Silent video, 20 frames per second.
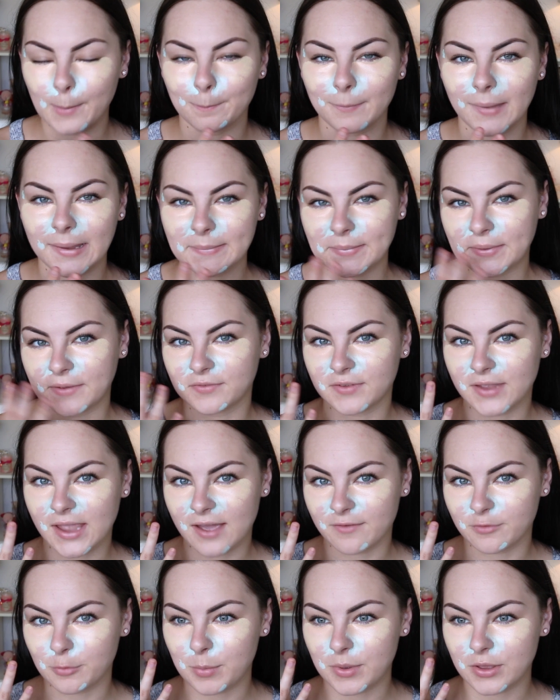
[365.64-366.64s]
maybe if you
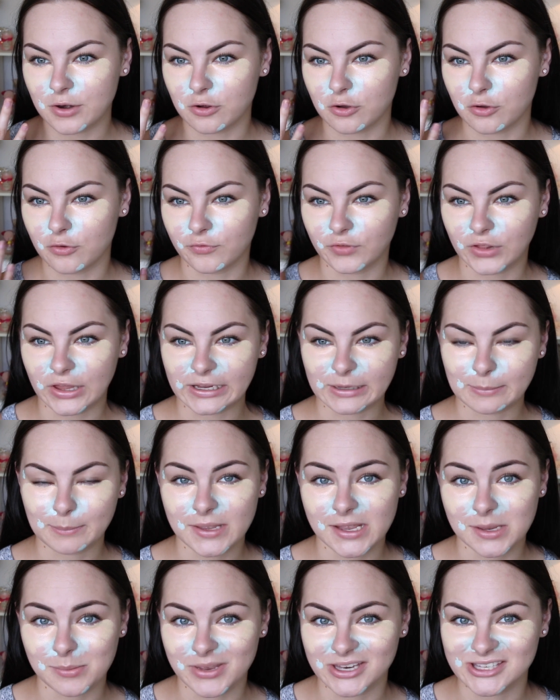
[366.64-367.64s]
have a bit of like
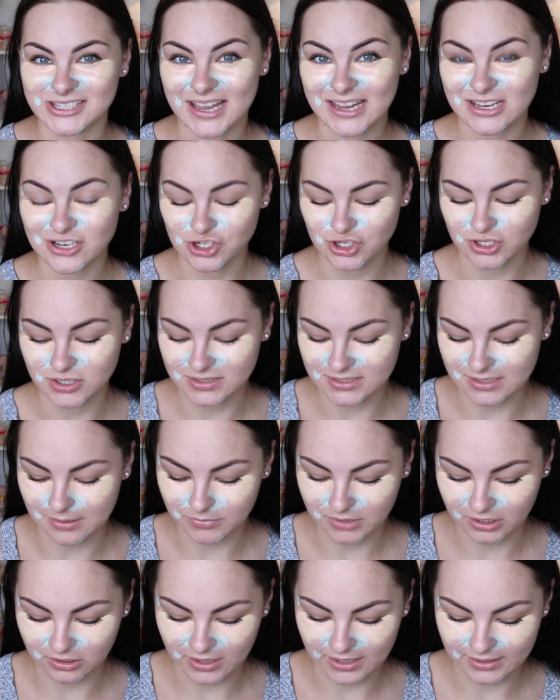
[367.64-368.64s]
pigmentation,
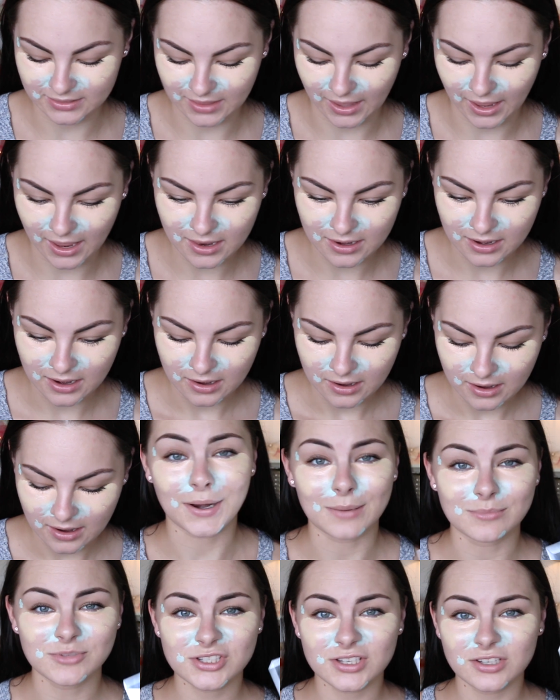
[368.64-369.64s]
something like that.
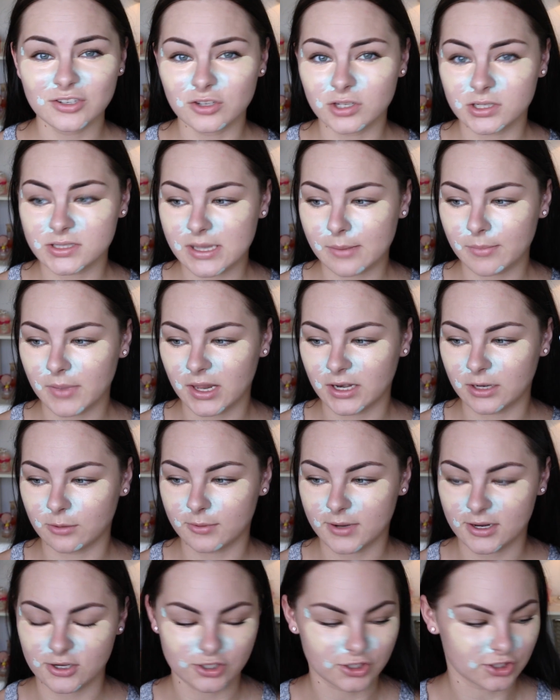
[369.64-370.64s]
But I'm just going to use some
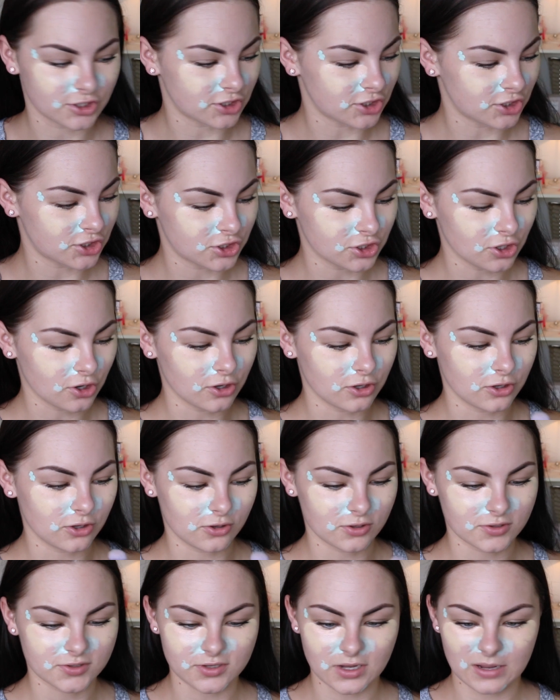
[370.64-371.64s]
anyway just to show
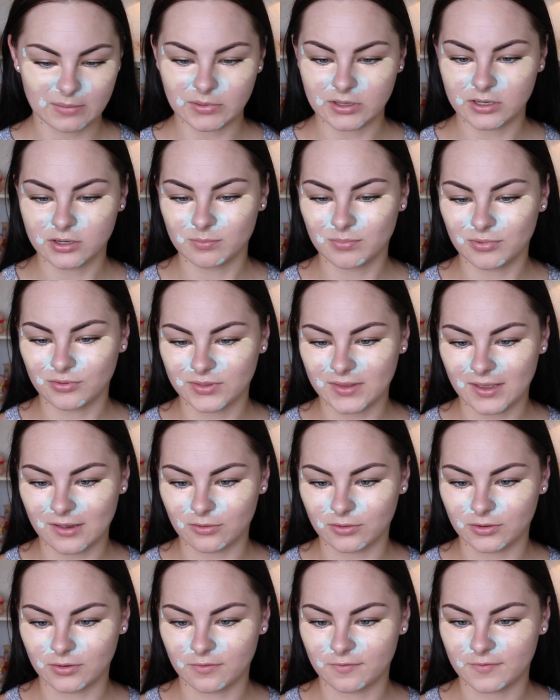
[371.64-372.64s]
you. So I'm going to put that
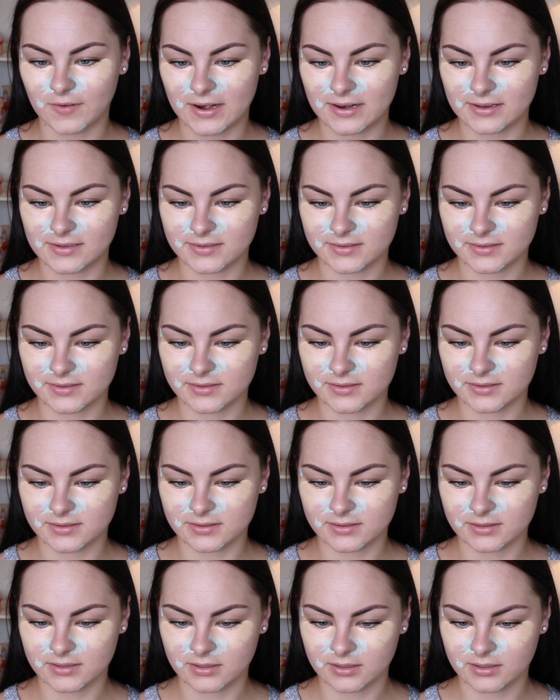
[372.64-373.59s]
on a face